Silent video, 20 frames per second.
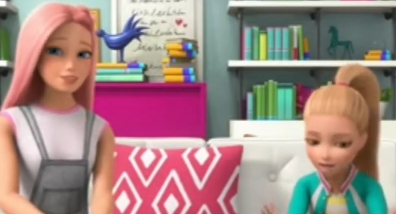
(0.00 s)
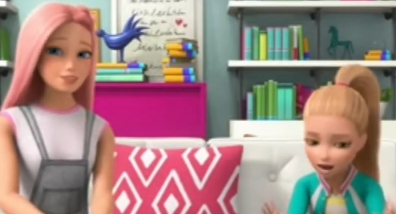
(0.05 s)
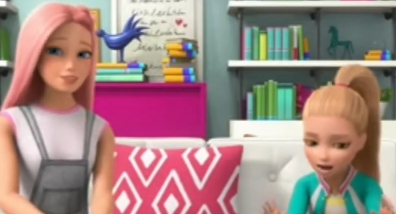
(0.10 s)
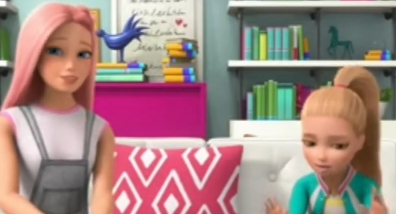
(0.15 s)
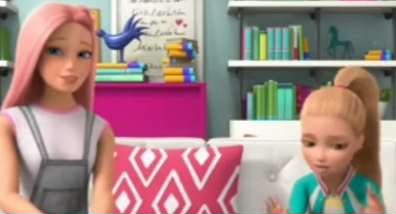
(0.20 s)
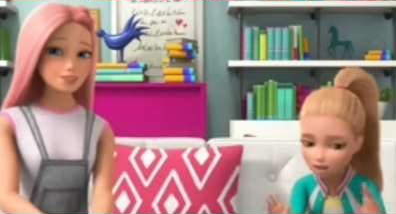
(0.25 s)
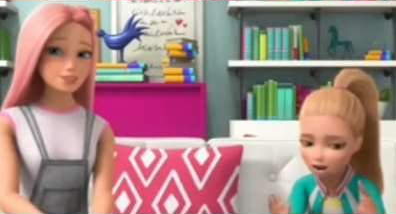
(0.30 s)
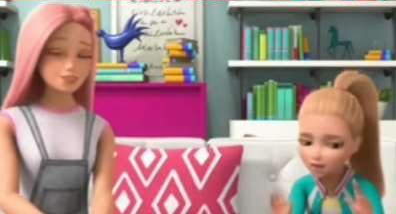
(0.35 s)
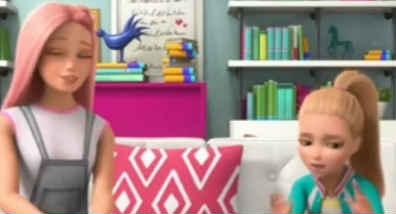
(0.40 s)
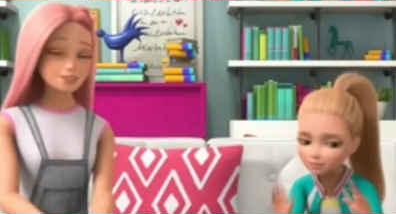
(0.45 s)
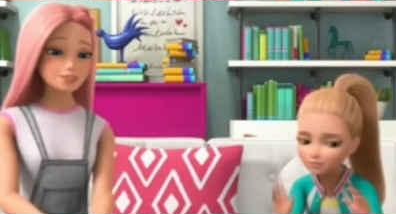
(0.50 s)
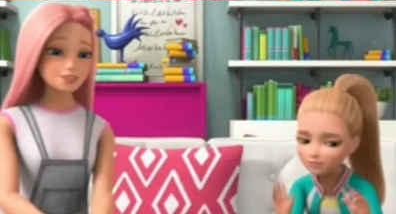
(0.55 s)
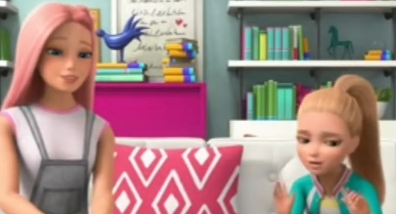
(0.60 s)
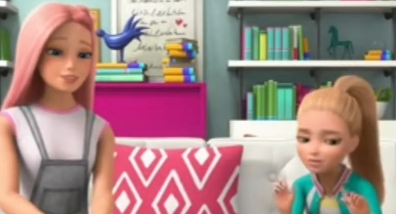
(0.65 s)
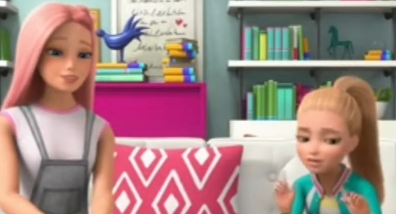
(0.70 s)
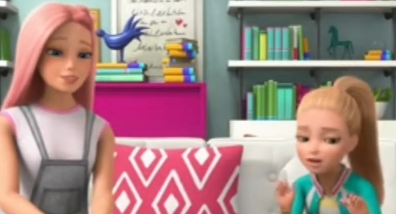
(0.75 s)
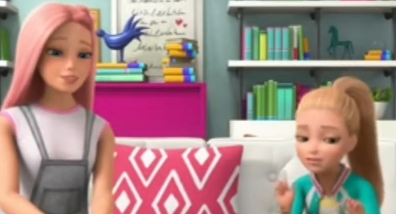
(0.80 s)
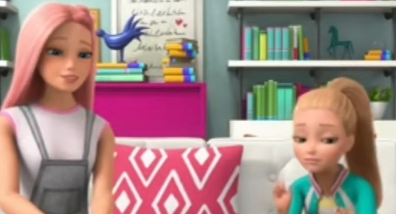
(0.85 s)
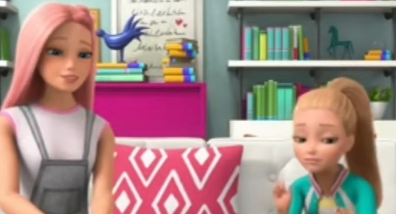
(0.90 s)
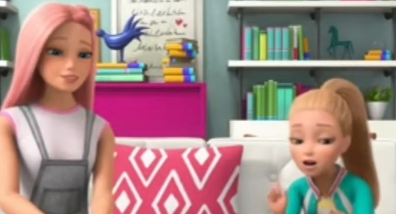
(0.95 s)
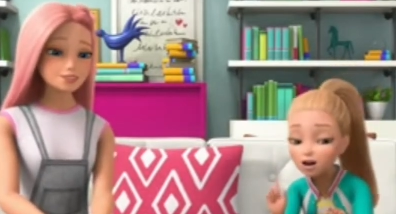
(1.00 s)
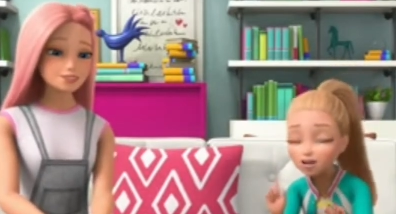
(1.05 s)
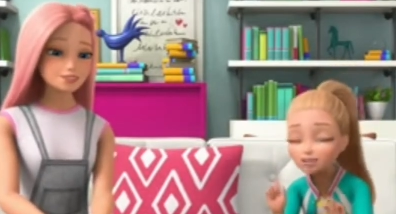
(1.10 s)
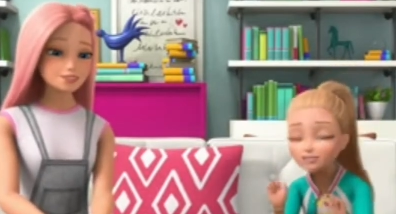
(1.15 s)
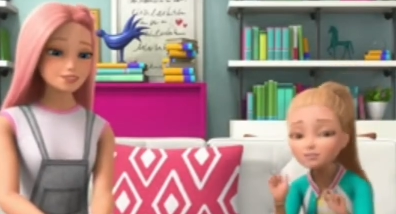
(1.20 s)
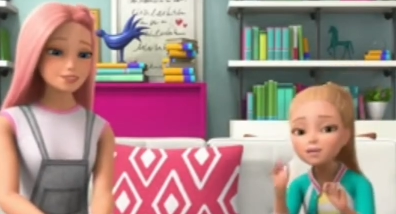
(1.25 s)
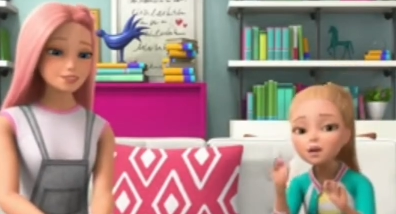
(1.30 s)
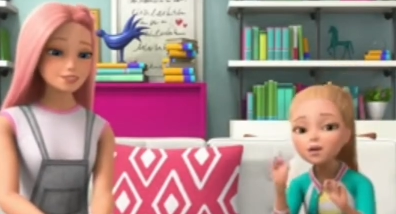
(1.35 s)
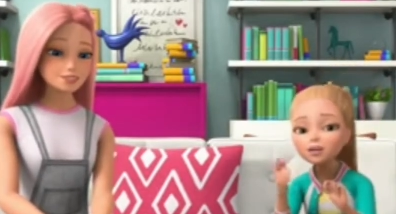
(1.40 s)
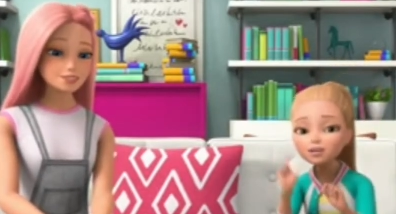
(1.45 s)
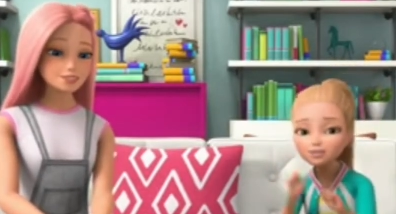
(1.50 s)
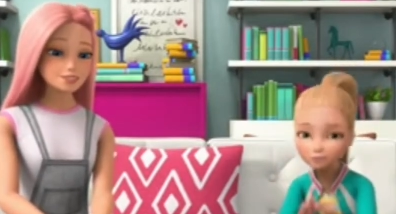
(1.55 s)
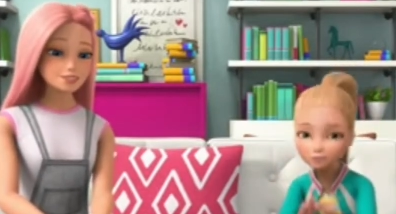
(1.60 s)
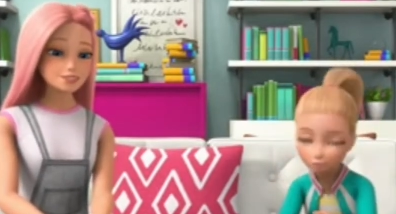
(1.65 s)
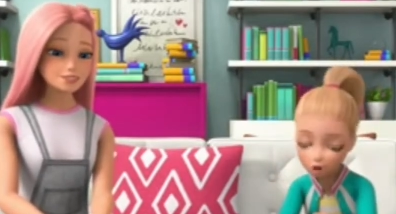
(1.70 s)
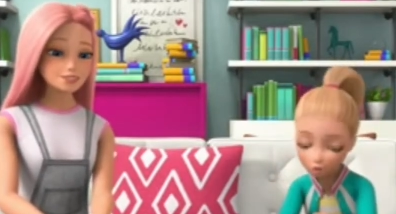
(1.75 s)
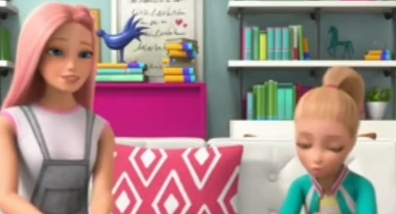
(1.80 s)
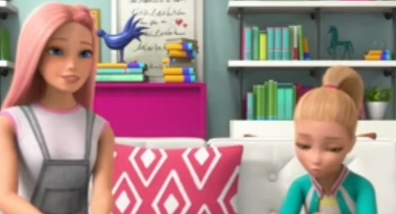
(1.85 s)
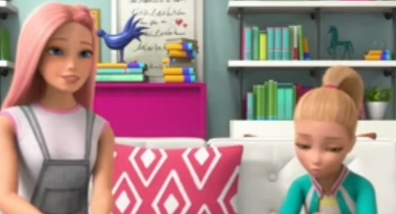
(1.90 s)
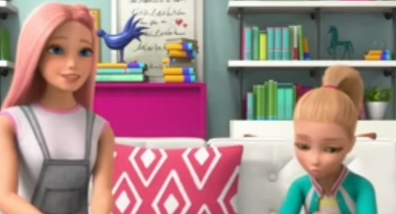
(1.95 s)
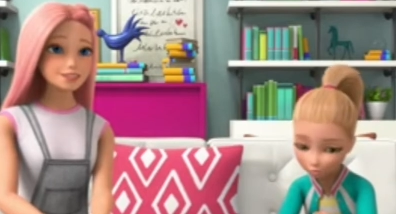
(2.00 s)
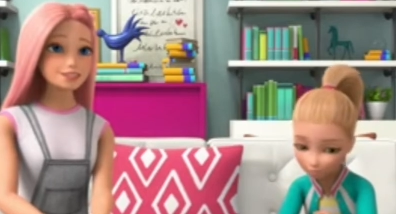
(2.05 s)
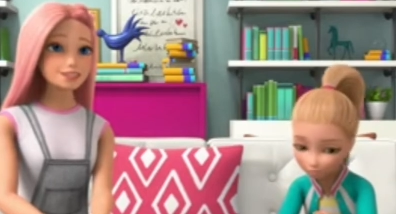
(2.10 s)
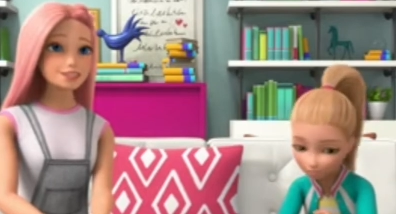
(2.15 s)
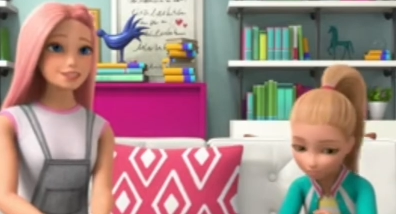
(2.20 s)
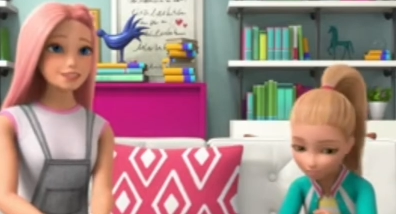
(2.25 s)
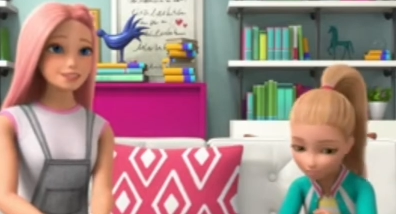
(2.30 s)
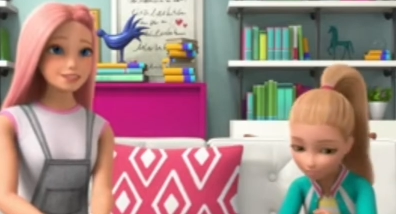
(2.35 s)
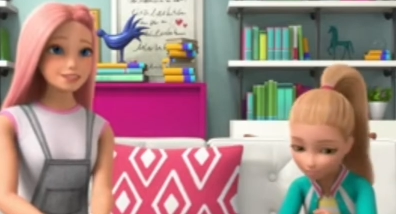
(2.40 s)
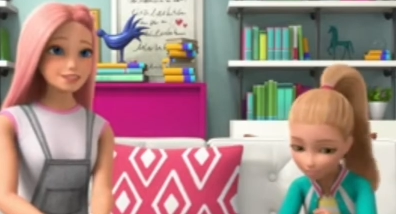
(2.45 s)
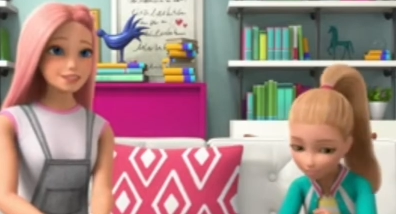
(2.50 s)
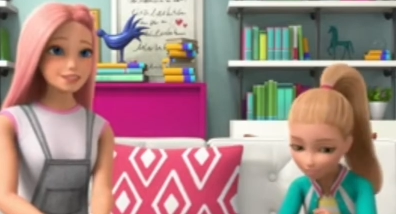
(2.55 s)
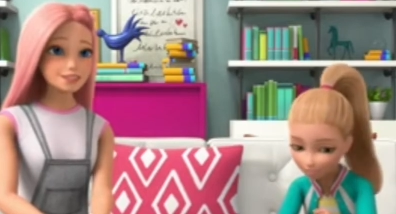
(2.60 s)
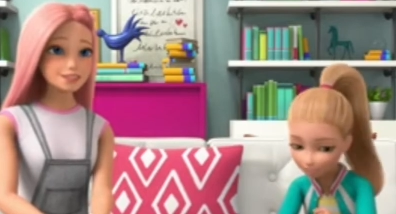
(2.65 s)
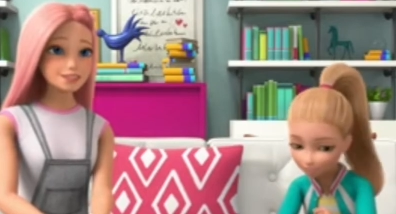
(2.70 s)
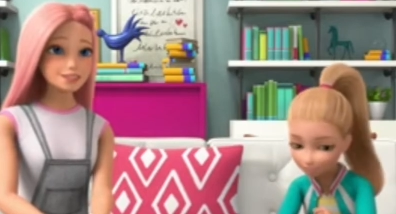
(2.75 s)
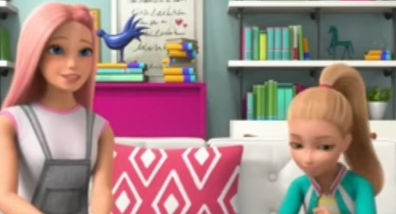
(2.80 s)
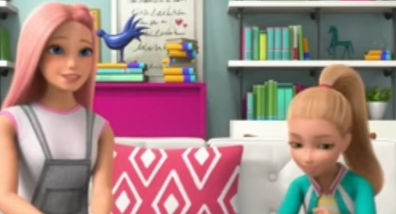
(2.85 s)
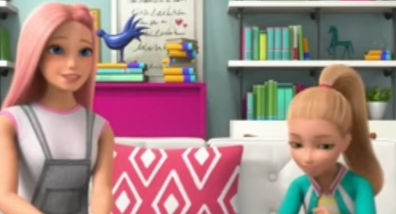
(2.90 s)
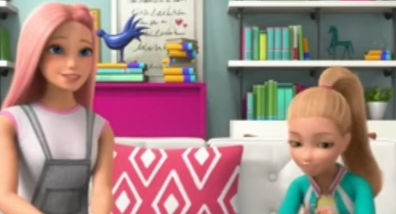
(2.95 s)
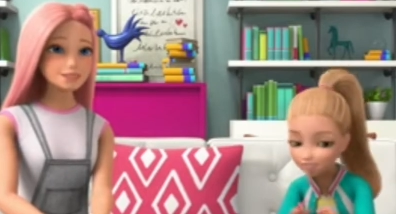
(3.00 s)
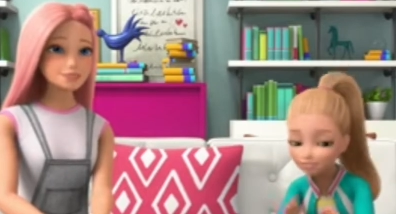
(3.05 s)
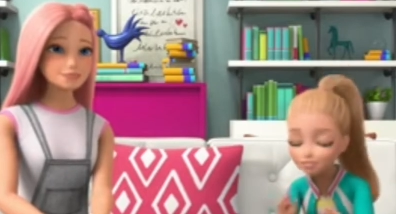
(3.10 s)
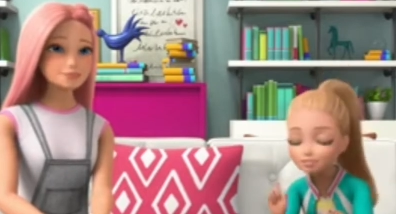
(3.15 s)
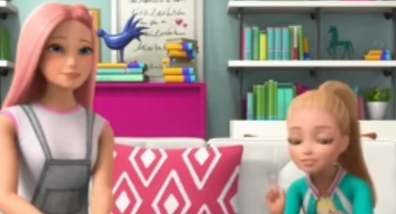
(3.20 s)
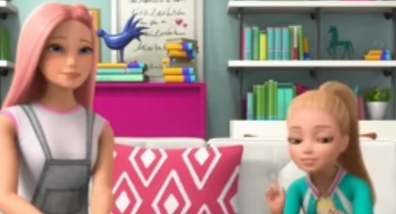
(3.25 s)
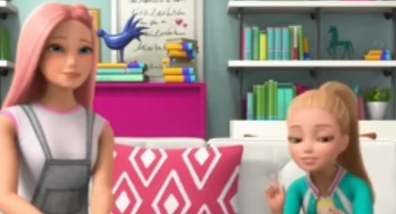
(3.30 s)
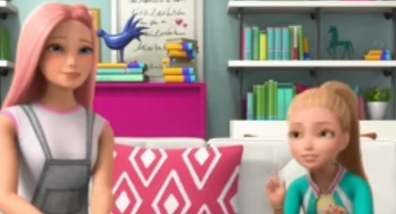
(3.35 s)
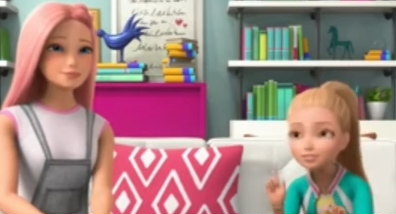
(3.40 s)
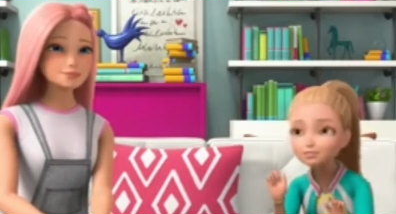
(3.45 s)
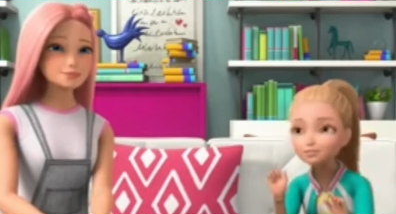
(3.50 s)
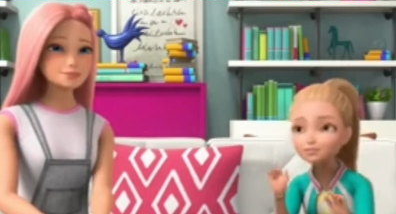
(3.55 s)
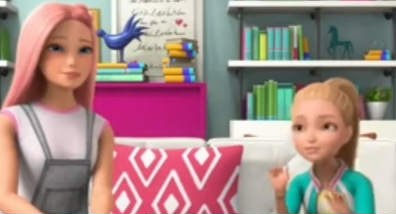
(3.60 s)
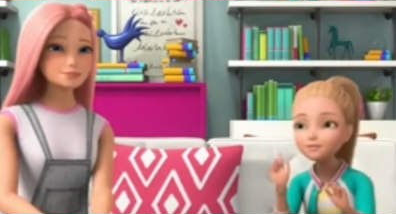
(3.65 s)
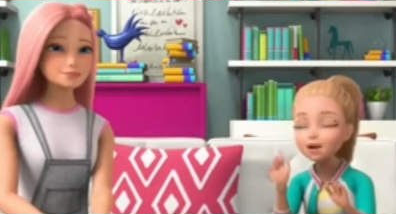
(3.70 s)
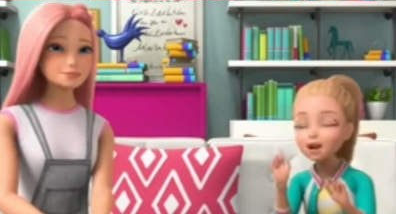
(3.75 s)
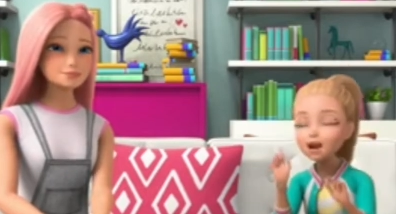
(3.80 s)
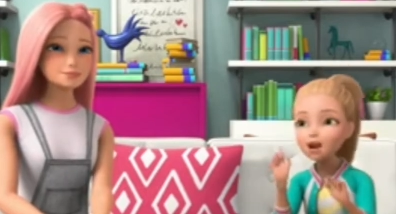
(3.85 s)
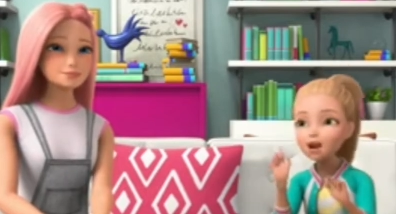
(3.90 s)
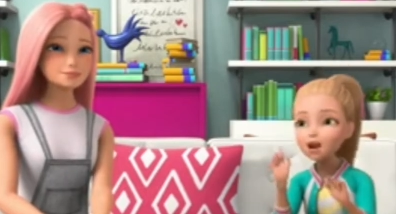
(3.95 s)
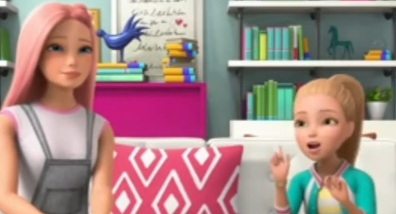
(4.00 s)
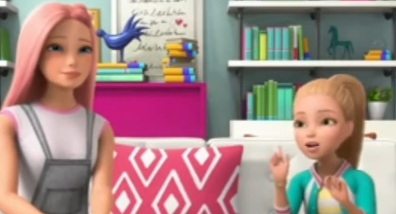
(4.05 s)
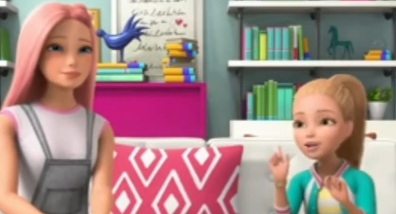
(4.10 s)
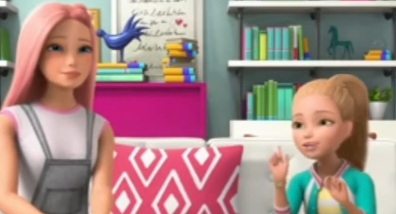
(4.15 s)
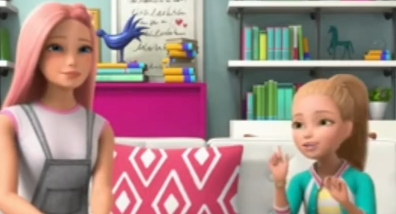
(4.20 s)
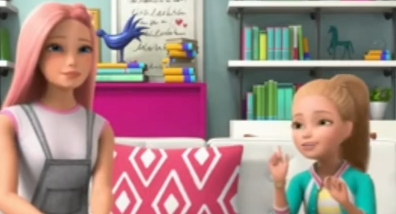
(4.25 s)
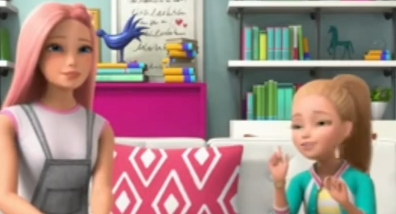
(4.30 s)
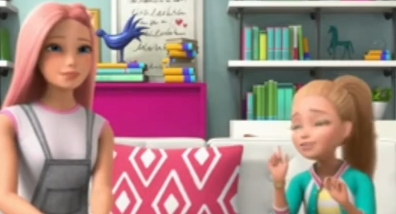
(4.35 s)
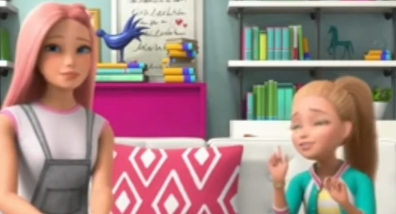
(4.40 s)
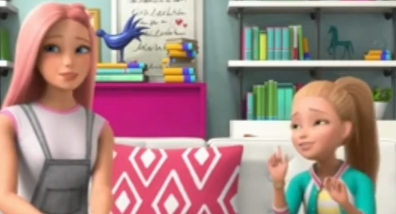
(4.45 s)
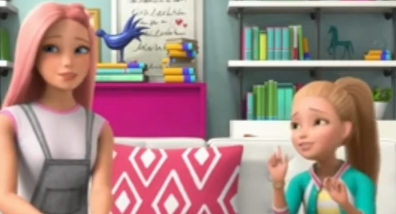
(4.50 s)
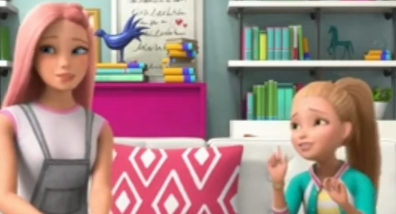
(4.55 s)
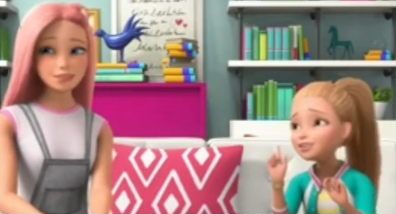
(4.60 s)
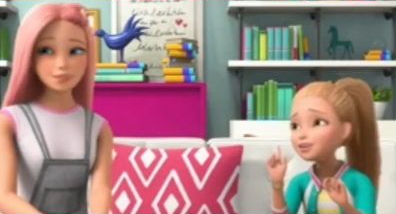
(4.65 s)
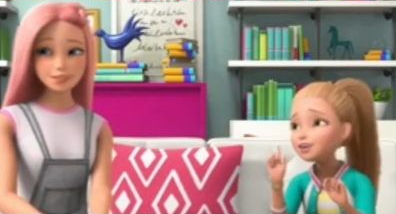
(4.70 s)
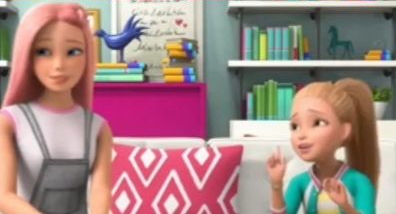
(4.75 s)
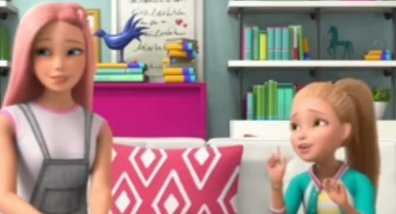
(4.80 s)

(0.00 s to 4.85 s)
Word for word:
Speaker 1: and I'm gonna pack my headphones, my,